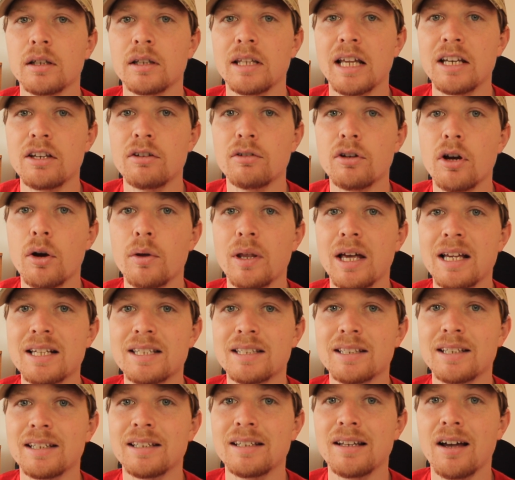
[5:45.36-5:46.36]
then you know
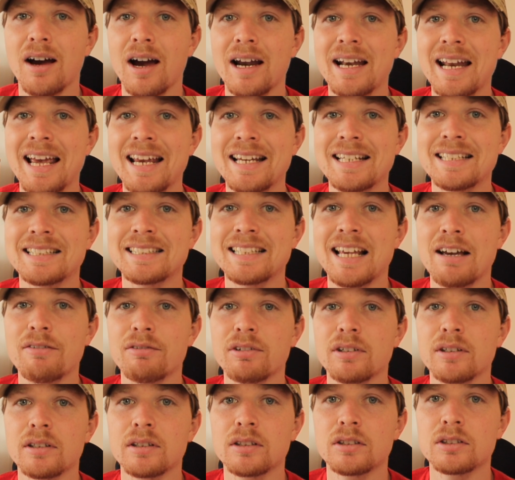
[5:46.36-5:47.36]
that's a
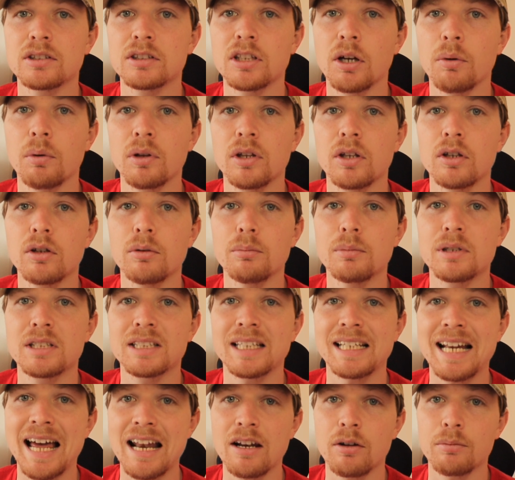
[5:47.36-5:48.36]
987, because no other numbers
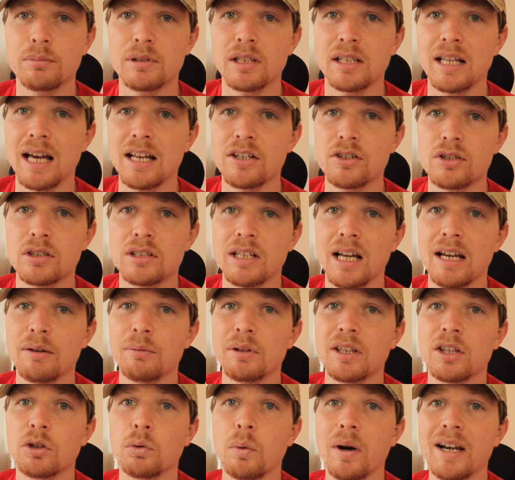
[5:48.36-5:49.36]
can add up to that. Just like
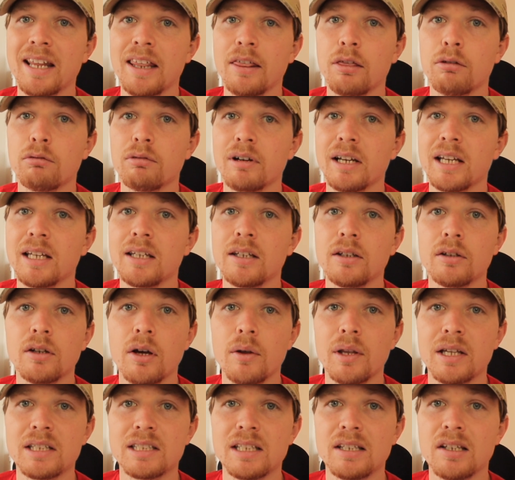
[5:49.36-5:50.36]
with 23, you
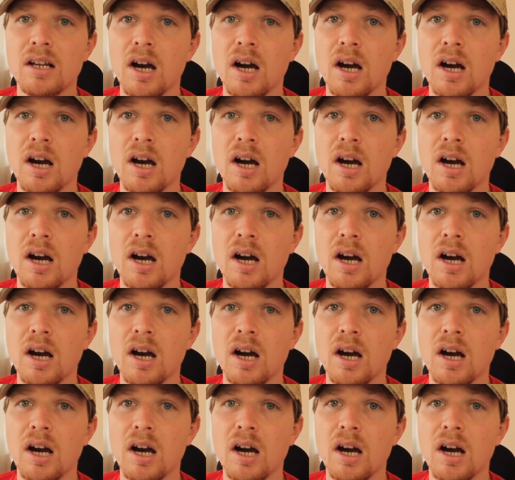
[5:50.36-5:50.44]
know that's a